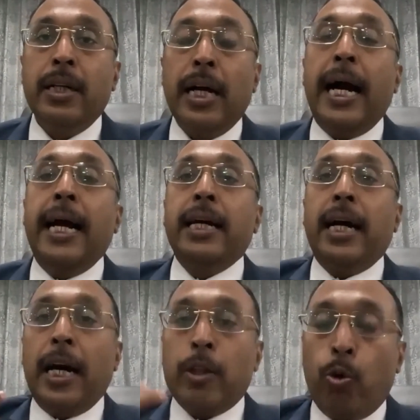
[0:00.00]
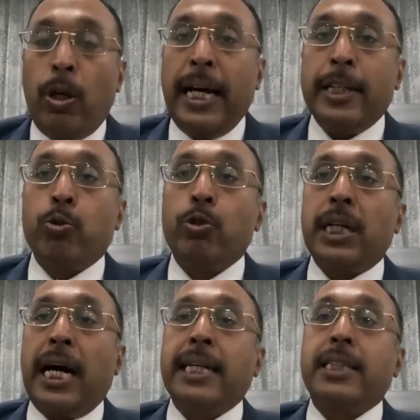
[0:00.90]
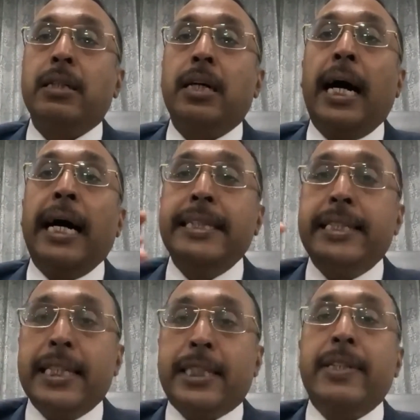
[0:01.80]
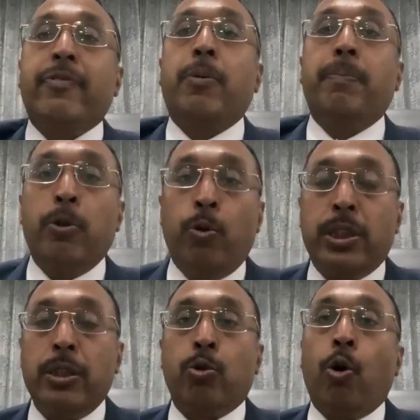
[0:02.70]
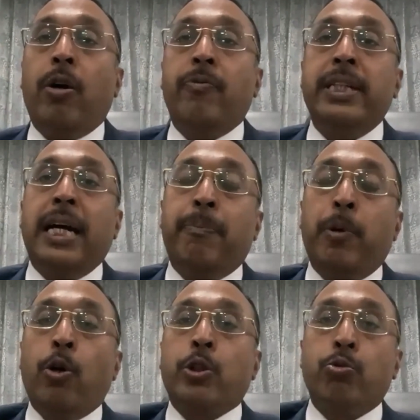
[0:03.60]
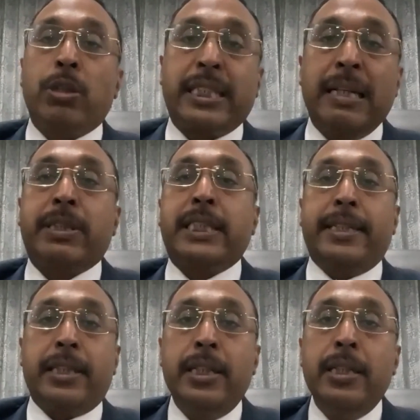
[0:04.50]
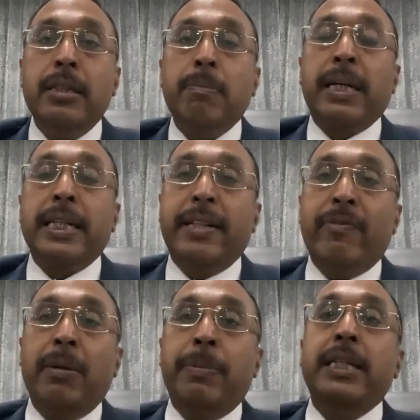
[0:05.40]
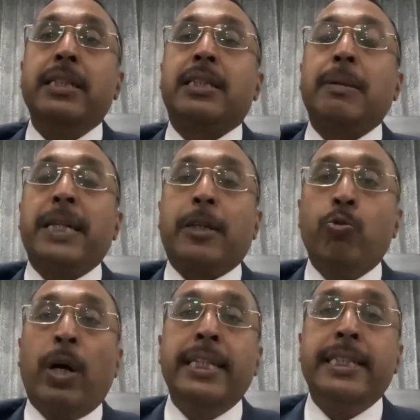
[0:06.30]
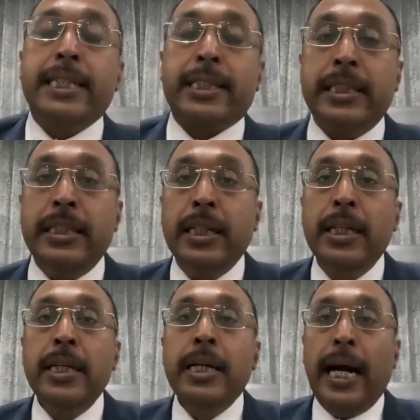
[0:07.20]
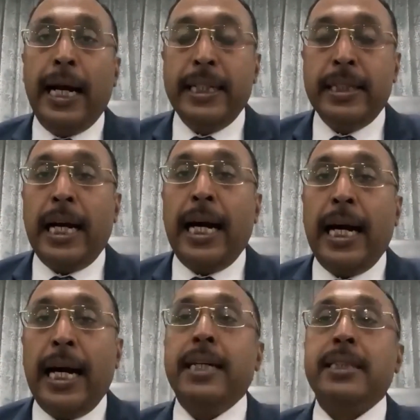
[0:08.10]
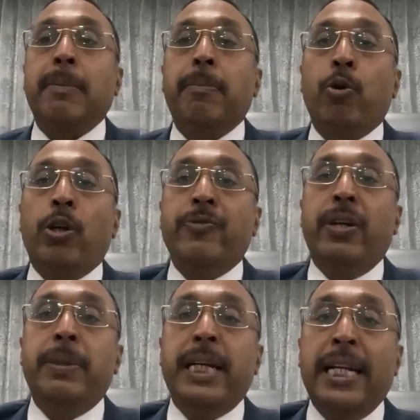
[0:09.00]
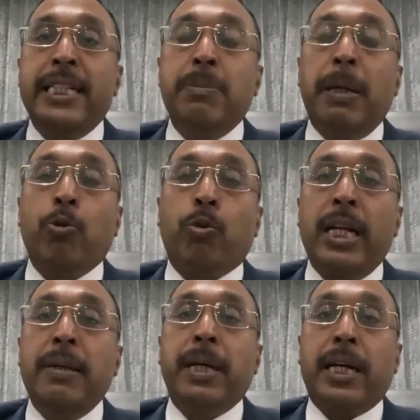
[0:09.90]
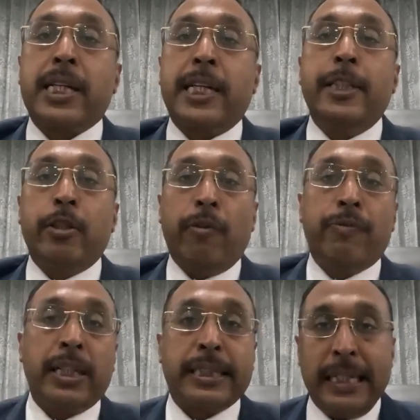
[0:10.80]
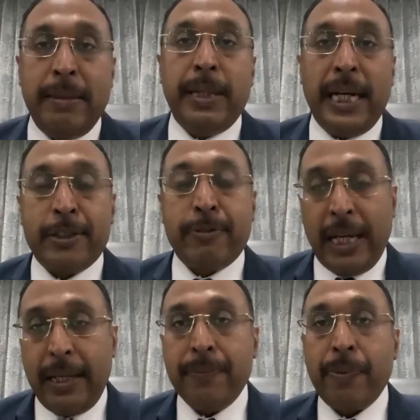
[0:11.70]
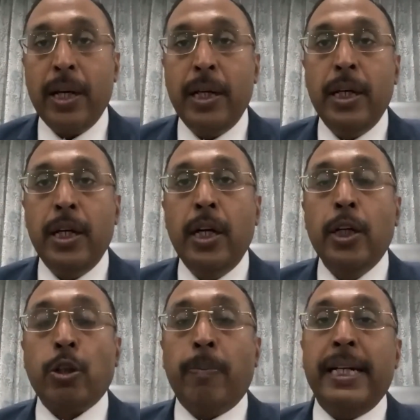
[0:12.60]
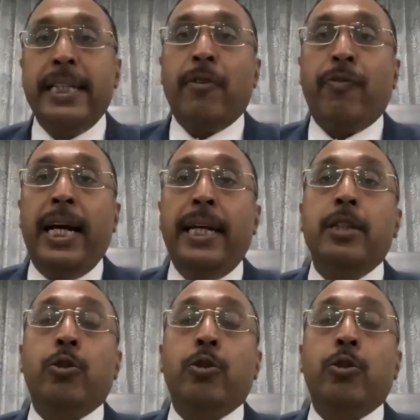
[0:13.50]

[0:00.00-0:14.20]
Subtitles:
and Atul has to charge IGST from Manoj, though we are belongs to the same state, but it will be subject to IGST, and in that case, the Manoj will be eligible to claim the credit of the same as well. So, my dear friend,